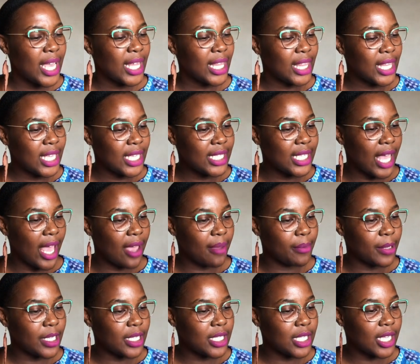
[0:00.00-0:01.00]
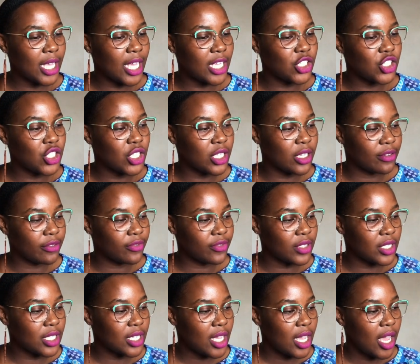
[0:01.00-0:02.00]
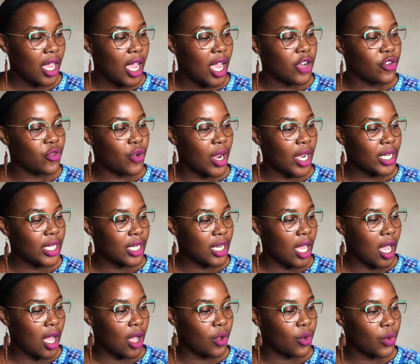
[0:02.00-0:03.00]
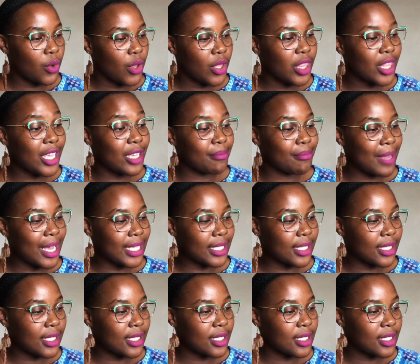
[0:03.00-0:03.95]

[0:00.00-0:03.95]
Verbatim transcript: These habits can shift, and right now they must.